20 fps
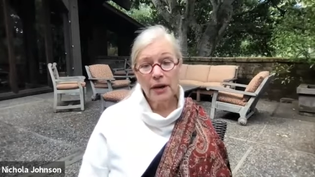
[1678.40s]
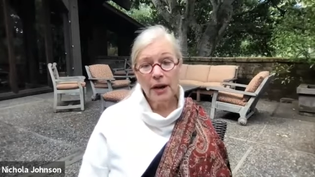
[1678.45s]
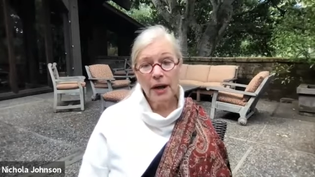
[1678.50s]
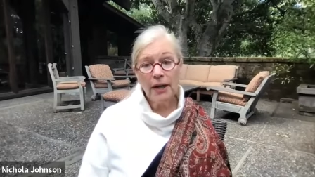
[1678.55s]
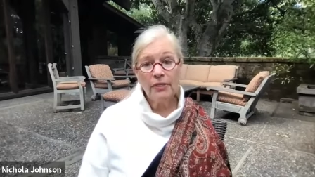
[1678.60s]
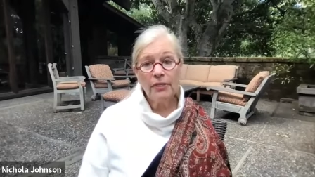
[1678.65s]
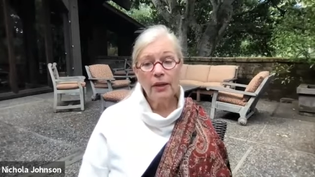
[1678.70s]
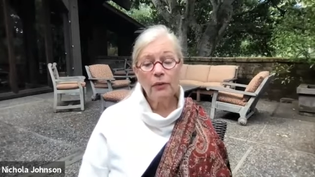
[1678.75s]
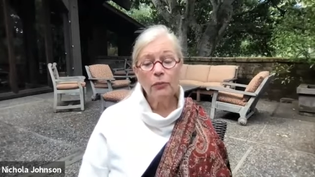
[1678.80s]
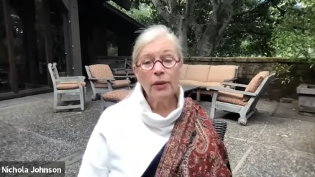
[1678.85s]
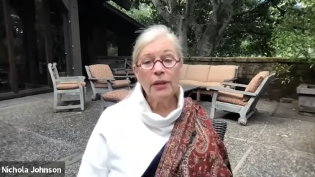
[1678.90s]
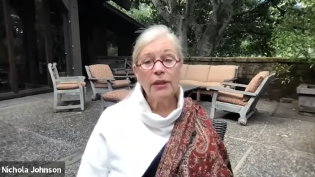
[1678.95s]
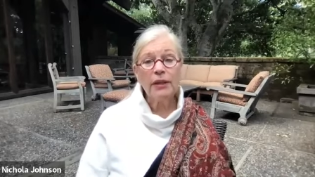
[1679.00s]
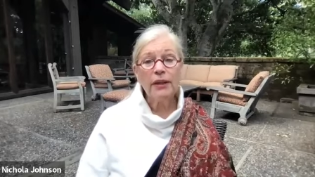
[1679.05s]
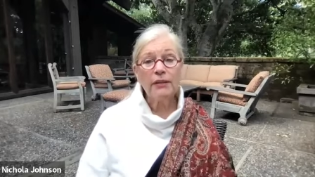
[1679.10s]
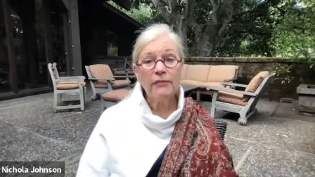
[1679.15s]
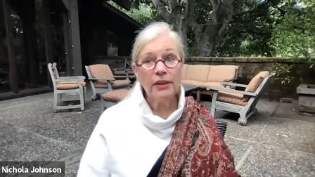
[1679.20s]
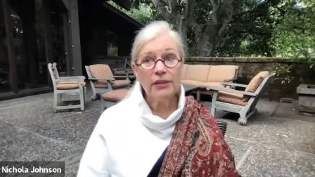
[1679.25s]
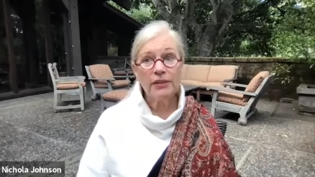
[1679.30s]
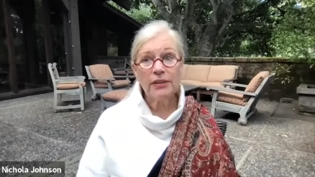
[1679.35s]
and then we
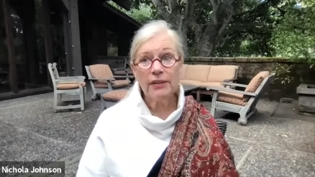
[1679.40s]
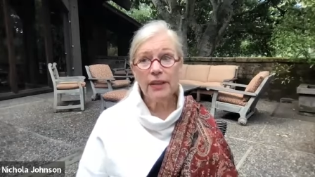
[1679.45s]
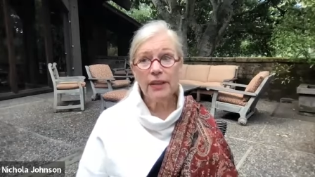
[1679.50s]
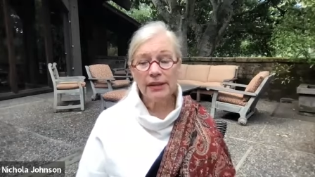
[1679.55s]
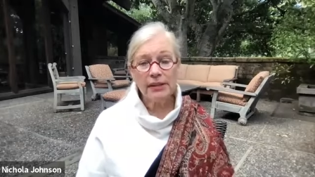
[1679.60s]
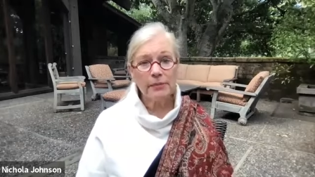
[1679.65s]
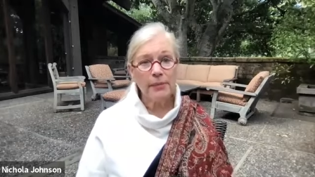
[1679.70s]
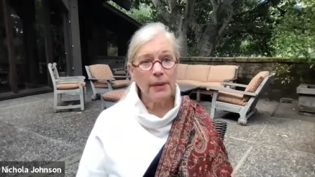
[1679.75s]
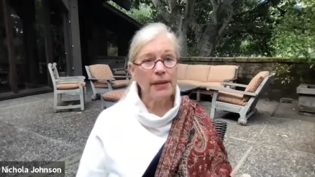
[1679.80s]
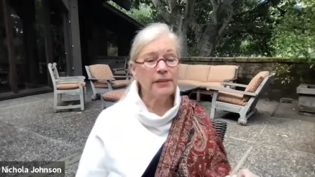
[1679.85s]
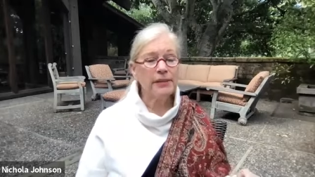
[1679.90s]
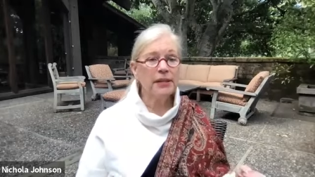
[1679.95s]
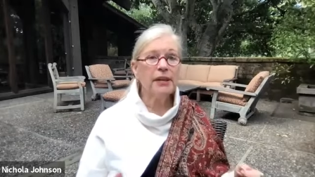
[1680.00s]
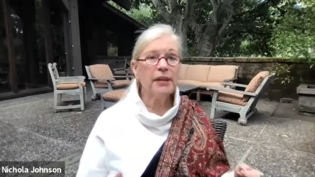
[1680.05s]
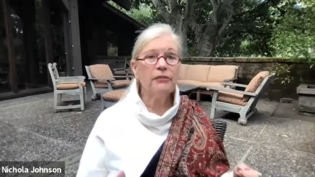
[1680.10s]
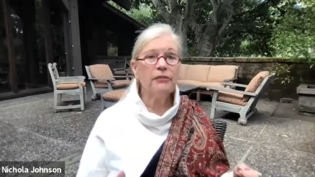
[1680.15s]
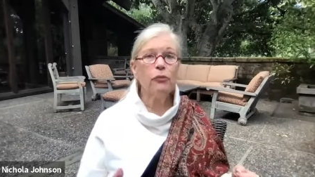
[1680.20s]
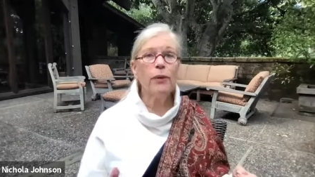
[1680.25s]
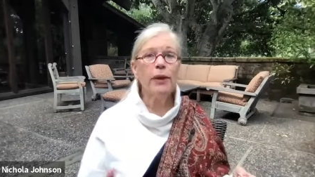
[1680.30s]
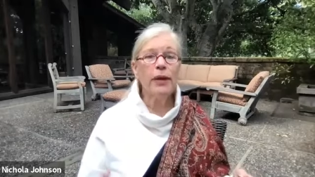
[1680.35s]
live into that space and
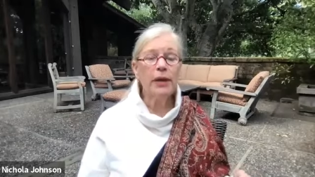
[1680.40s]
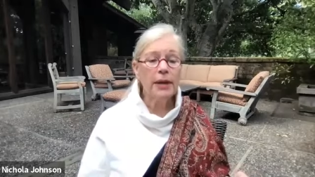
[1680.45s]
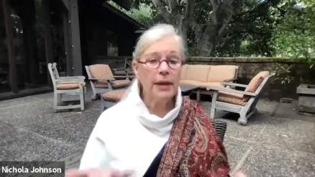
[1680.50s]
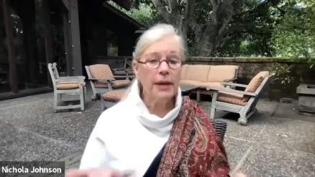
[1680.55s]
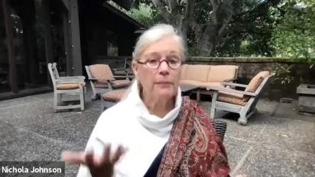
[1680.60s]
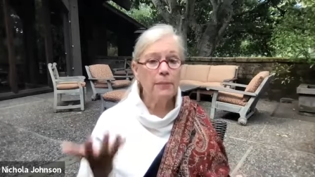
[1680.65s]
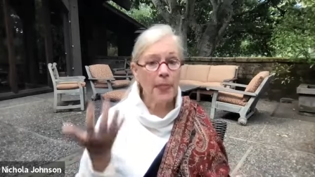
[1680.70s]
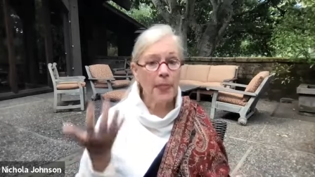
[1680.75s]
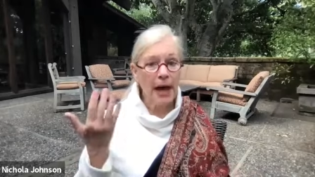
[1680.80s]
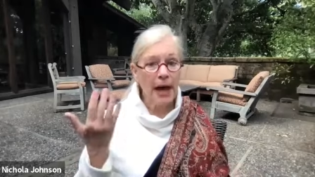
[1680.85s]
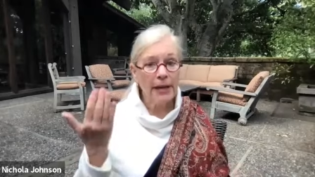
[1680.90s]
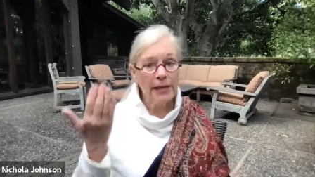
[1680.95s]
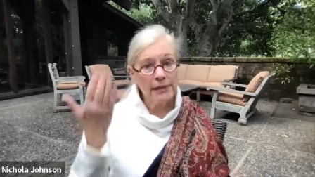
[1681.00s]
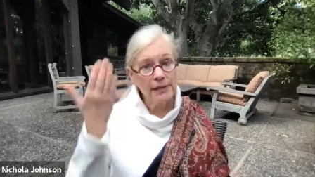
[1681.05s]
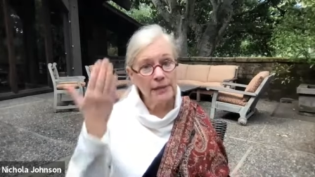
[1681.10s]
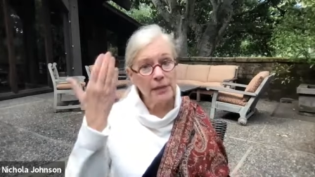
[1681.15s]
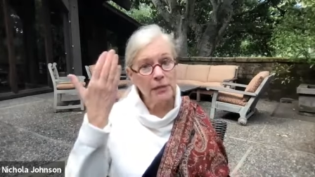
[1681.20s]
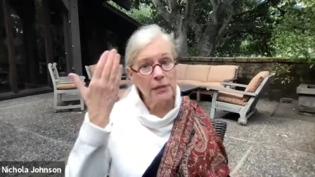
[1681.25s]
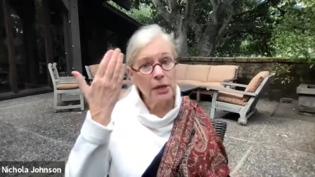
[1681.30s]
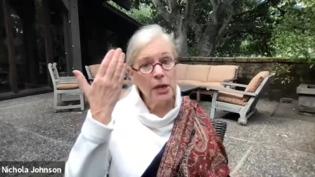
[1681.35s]
if we keep that as
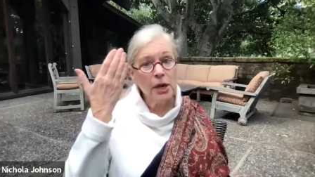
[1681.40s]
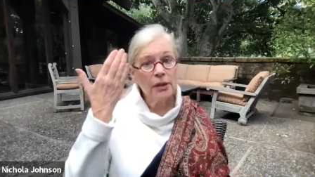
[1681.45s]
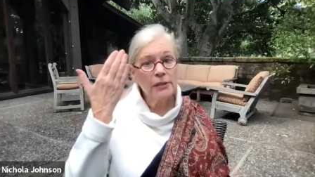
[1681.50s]
the